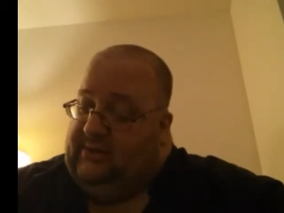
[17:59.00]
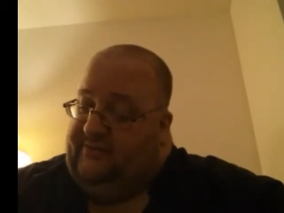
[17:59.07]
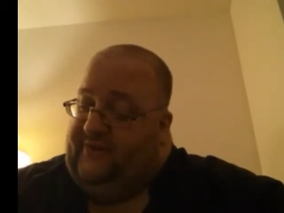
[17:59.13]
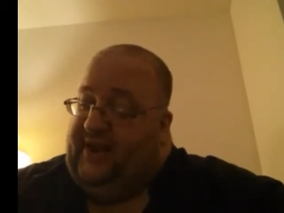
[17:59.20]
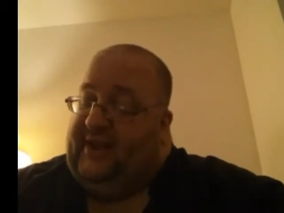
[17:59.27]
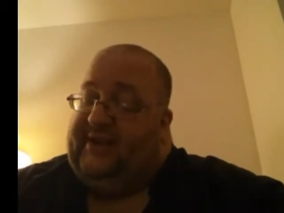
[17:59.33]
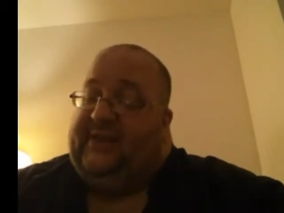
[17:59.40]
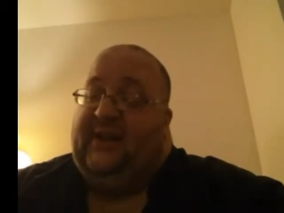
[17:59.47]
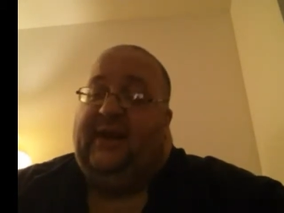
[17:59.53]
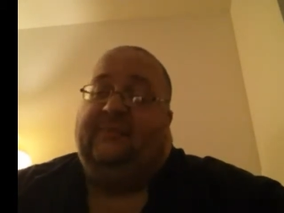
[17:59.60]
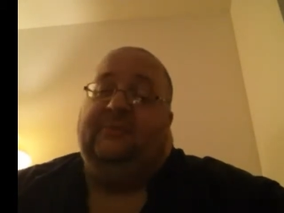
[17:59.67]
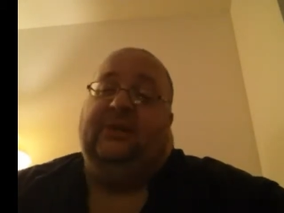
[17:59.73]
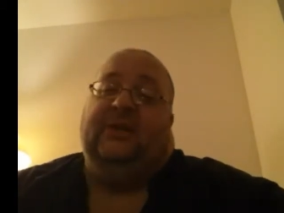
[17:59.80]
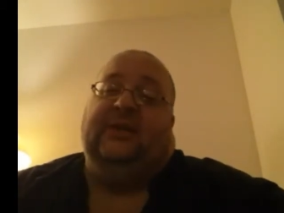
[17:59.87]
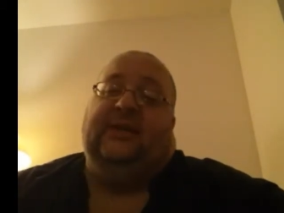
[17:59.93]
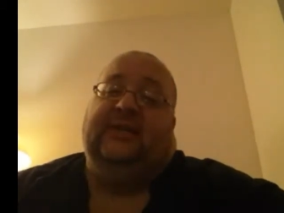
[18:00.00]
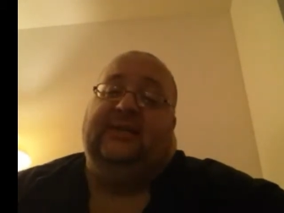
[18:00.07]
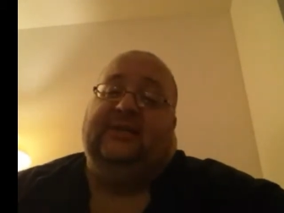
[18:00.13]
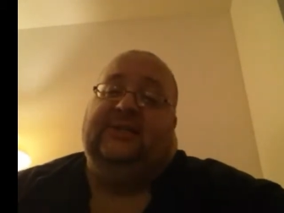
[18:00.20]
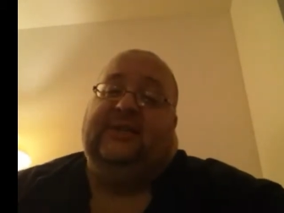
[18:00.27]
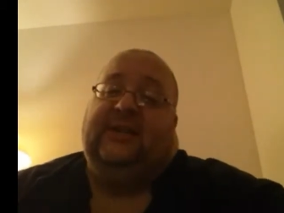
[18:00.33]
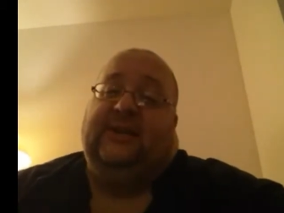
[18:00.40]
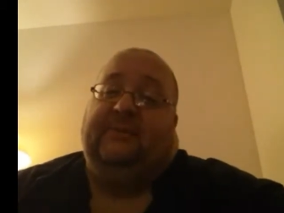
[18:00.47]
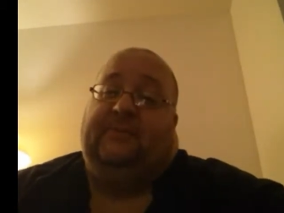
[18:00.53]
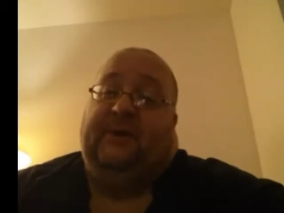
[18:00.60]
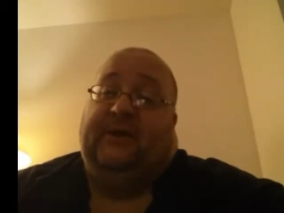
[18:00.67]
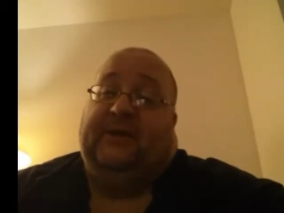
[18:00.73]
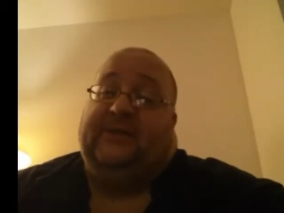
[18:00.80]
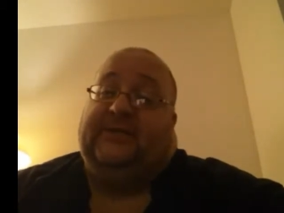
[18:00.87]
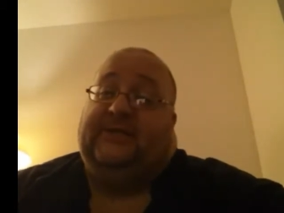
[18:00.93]
the fact that I'm going to get to see
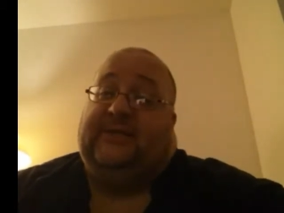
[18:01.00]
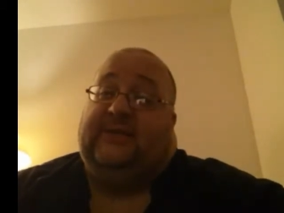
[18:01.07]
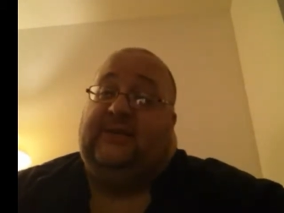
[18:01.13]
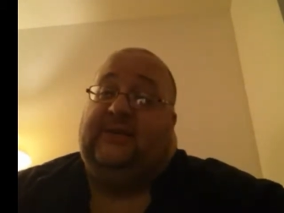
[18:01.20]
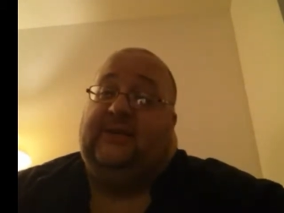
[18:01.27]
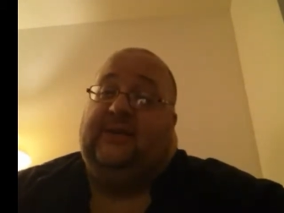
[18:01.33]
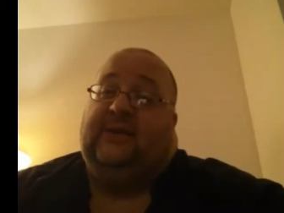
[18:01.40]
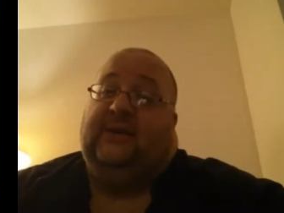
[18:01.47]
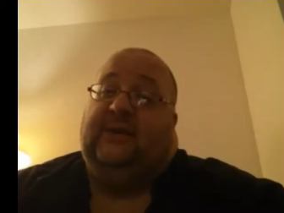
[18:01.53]
Abyss